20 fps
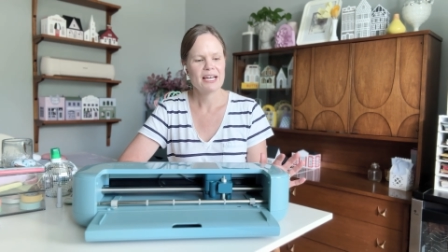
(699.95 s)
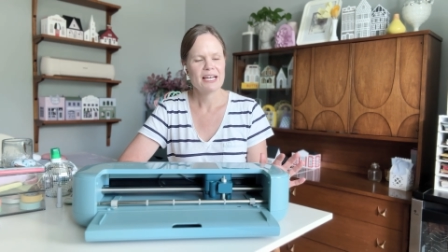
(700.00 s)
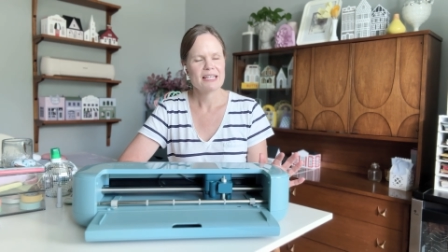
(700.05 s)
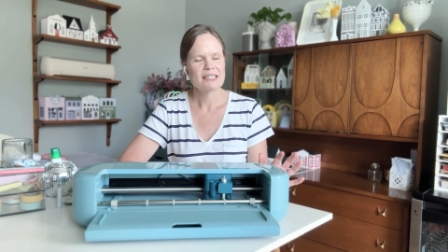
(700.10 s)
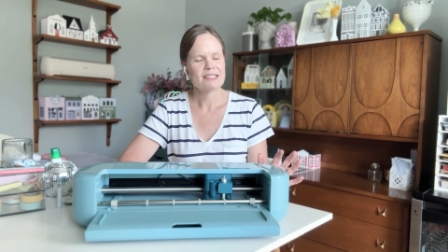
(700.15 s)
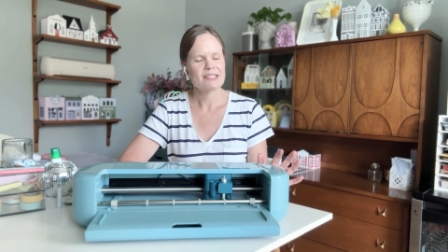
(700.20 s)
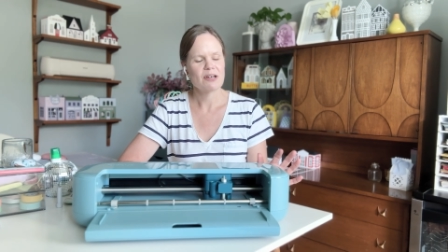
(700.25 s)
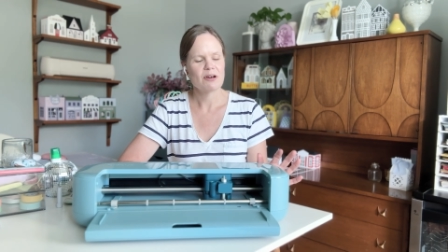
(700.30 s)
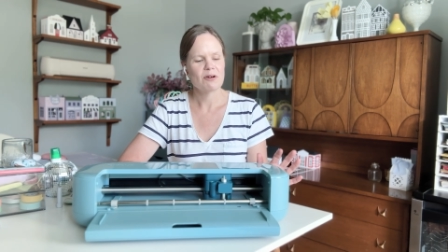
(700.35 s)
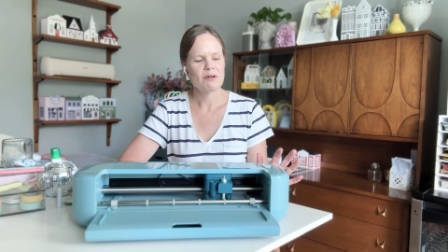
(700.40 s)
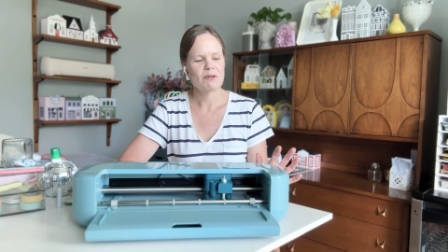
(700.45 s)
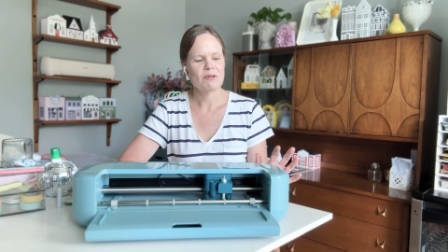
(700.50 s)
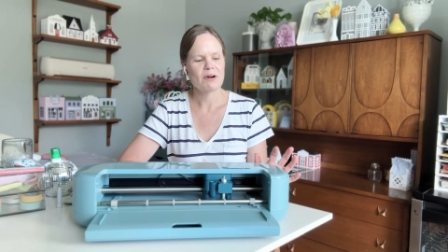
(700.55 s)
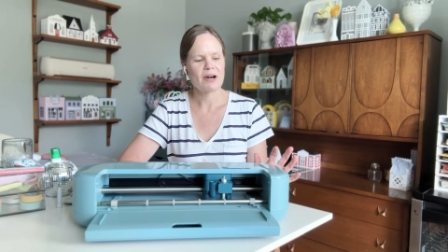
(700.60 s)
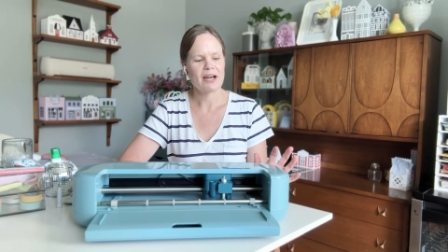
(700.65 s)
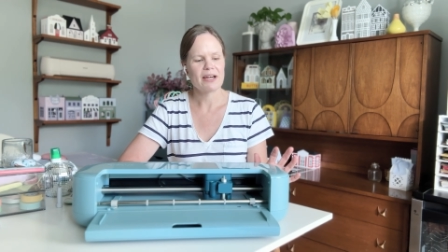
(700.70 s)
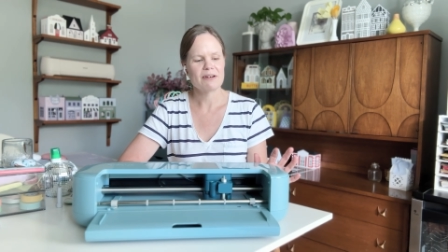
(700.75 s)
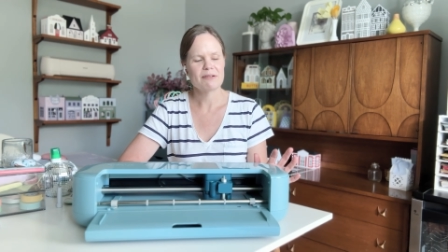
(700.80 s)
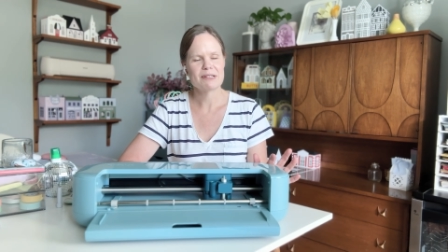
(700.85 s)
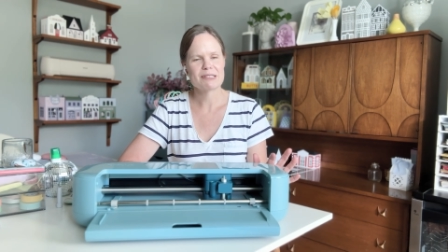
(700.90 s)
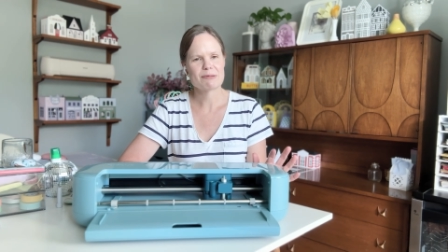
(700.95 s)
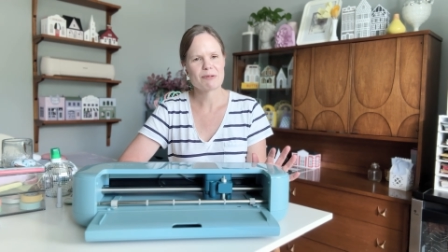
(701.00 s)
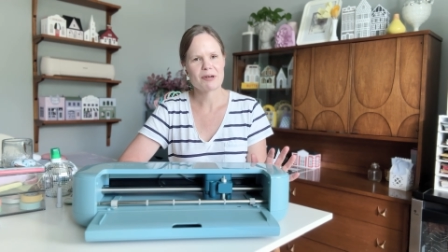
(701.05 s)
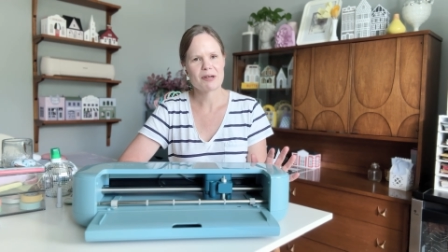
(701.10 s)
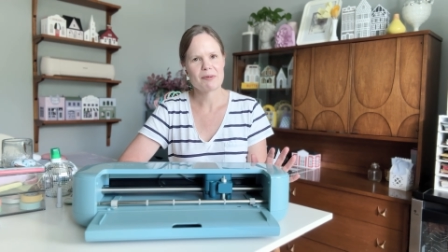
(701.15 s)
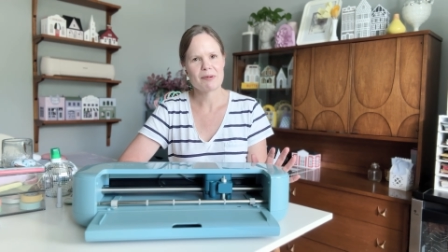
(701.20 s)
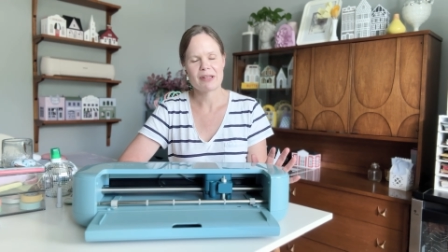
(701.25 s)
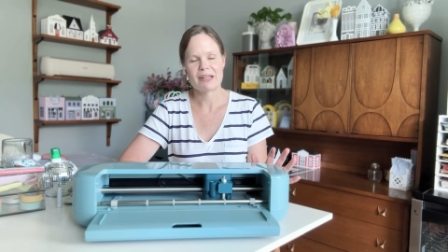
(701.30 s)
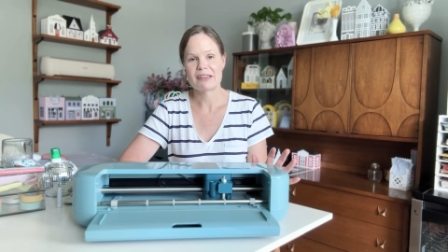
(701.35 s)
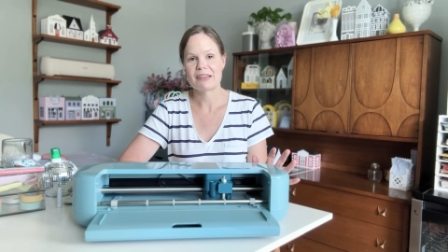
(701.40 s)
So I always worry
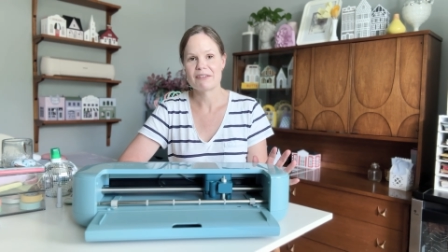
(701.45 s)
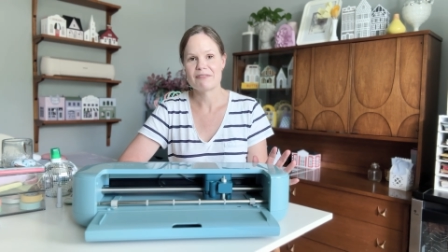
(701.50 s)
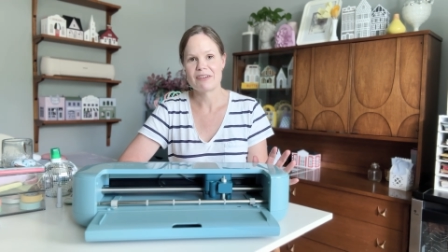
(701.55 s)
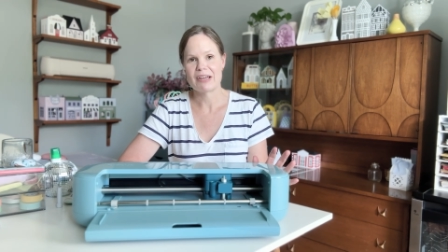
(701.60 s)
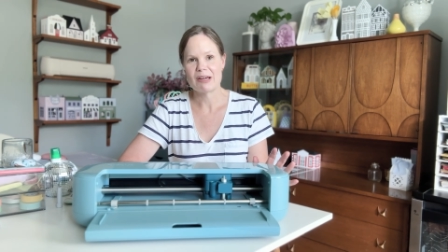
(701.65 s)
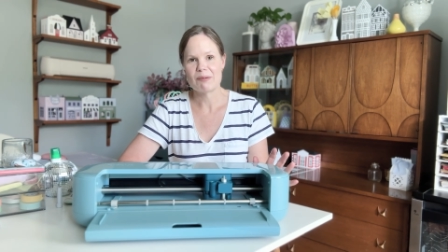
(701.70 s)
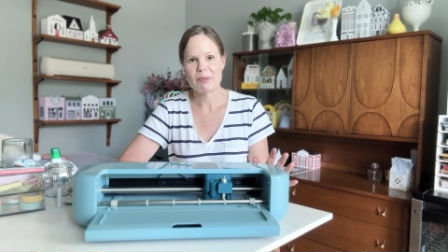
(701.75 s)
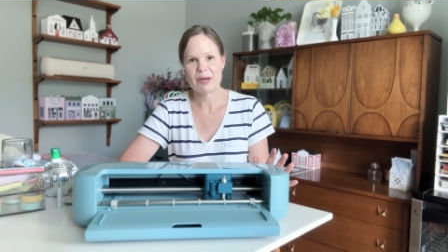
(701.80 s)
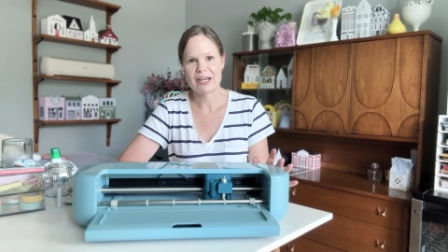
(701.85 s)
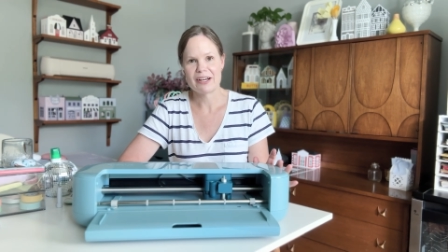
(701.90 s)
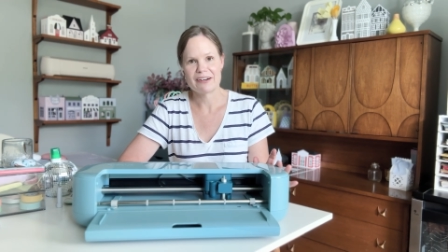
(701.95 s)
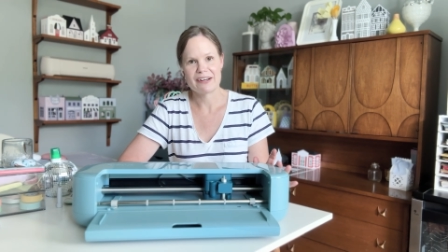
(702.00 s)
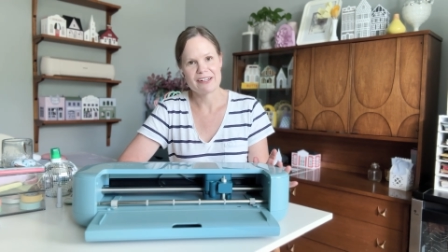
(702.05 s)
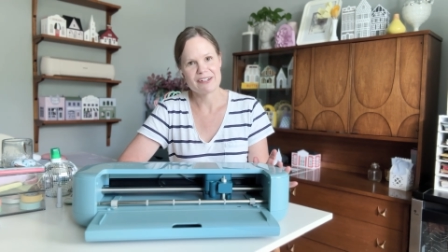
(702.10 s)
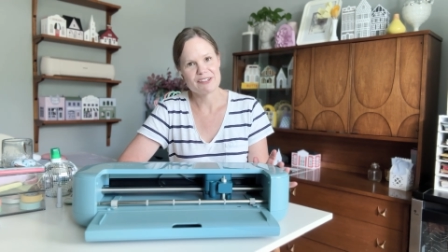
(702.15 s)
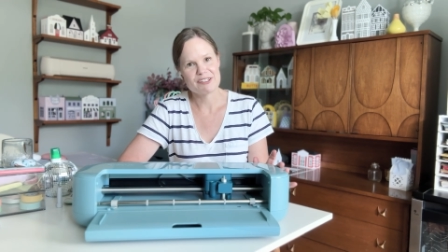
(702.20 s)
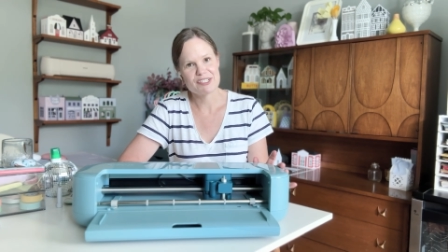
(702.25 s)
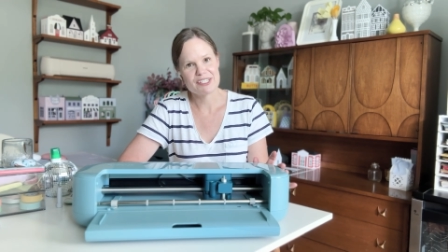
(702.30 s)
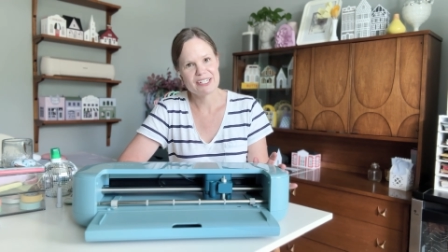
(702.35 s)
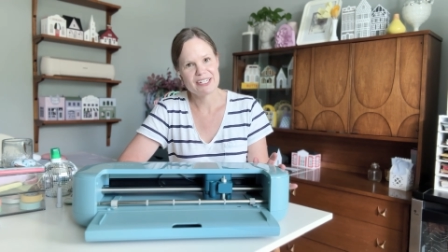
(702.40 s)
about like the vampire energy,